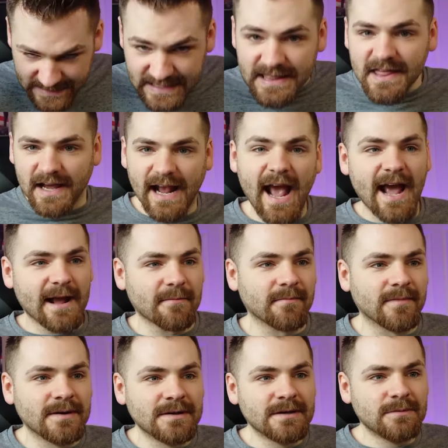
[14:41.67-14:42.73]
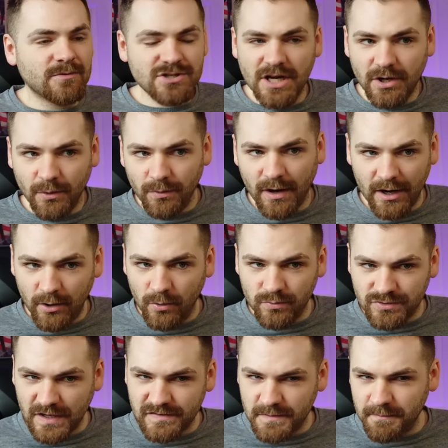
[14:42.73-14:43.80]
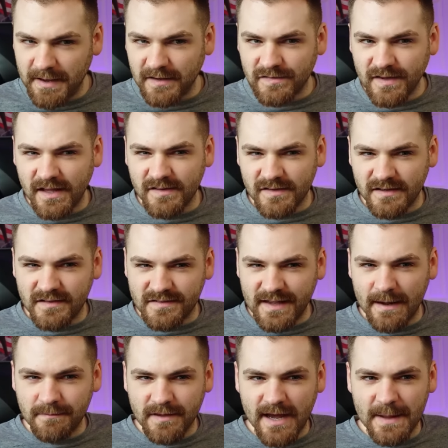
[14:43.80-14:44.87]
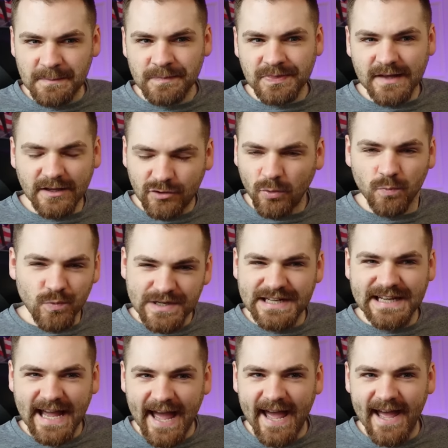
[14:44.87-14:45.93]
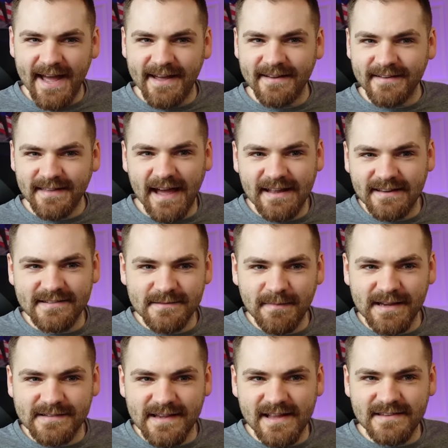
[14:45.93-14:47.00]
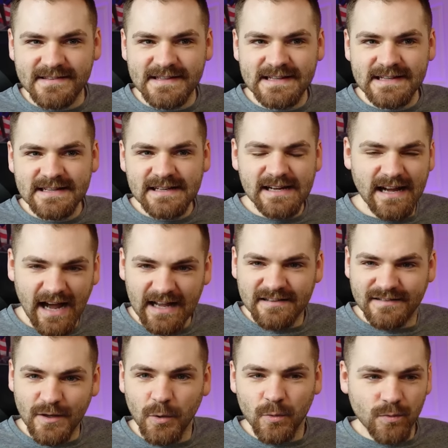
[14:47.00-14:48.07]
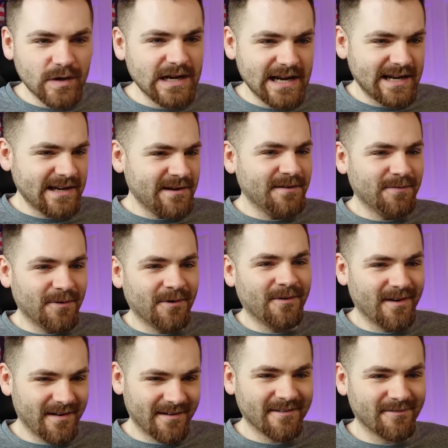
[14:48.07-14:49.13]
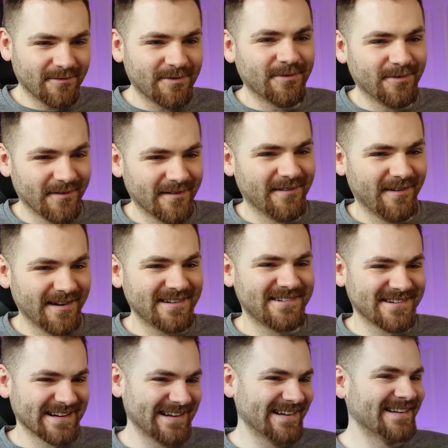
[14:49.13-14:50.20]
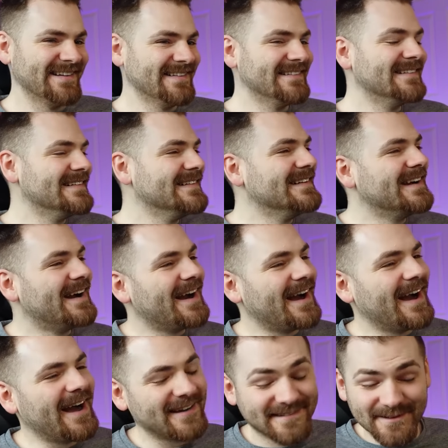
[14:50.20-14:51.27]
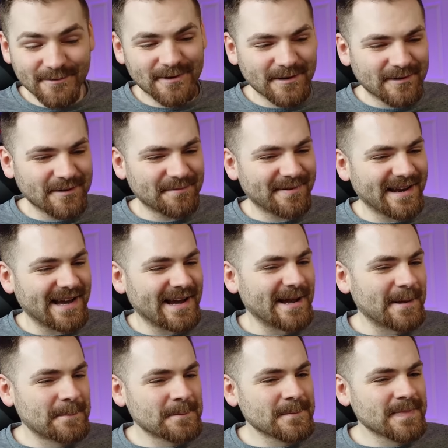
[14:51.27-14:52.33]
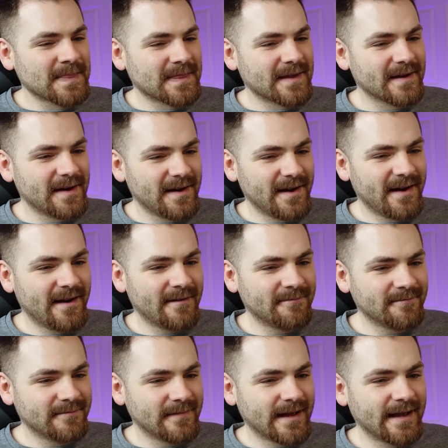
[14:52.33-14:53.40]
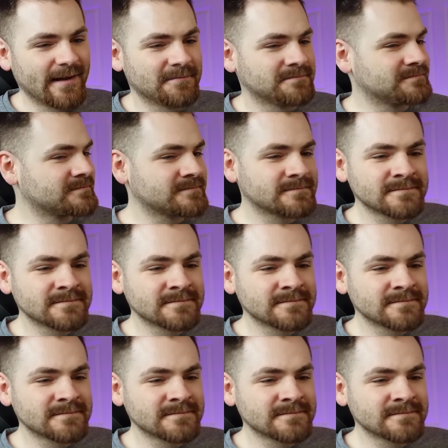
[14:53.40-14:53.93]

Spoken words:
the game. Which I know doesn't make sense, and at the same time, I don't really care that it doesn't make sense. I still really want to watch it. I still really want to play it. Oh, man,